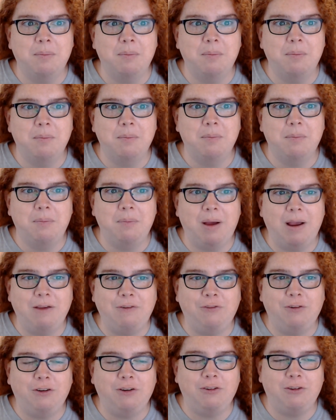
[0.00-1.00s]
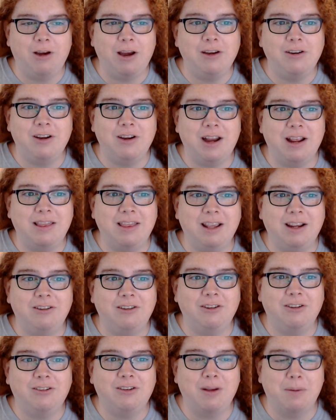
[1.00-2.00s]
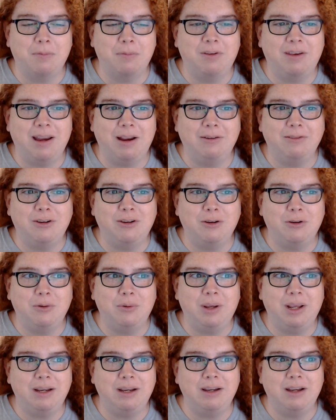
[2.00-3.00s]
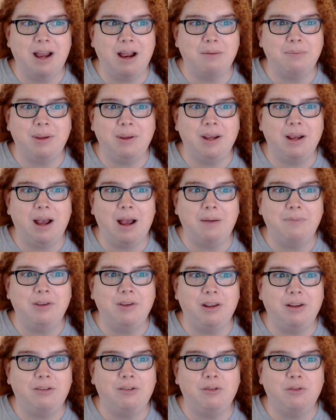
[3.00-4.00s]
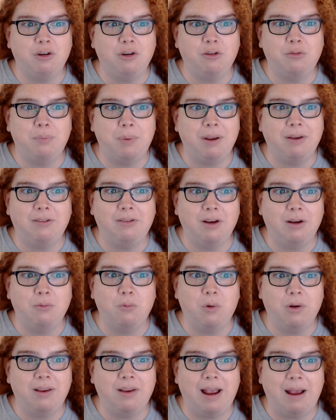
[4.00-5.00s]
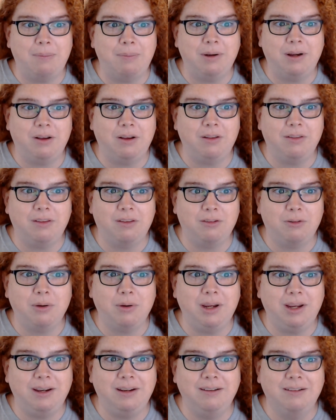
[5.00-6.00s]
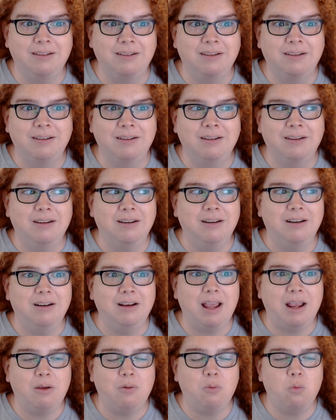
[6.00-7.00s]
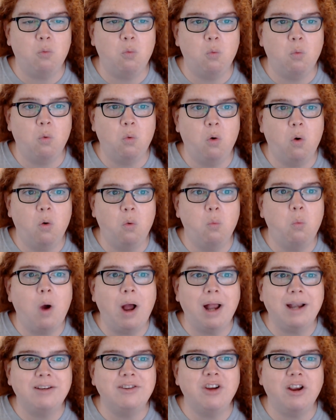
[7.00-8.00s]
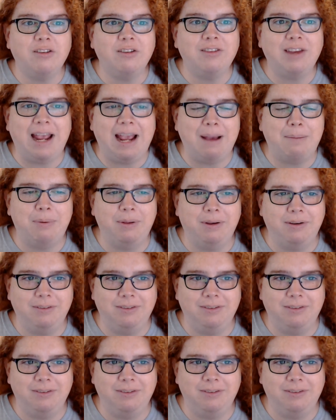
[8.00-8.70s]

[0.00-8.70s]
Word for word: My frustration, I think, just comes down to it not being obvious just based on what's happening on the screen. Like, what just happened?